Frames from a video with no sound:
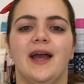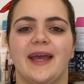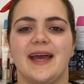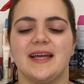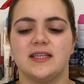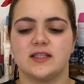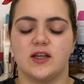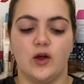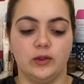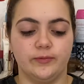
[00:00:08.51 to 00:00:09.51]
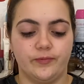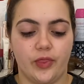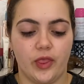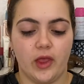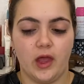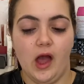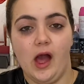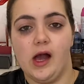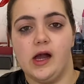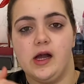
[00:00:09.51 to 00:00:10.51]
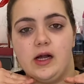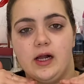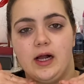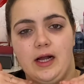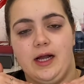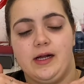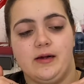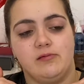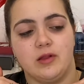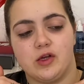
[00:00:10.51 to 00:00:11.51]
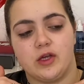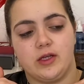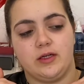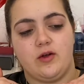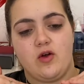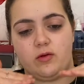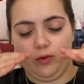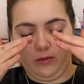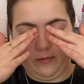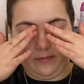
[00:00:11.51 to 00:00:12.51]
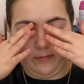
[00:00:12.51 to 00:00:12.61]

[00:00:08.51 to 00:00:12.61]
Hey guys, so I'm looking horrible,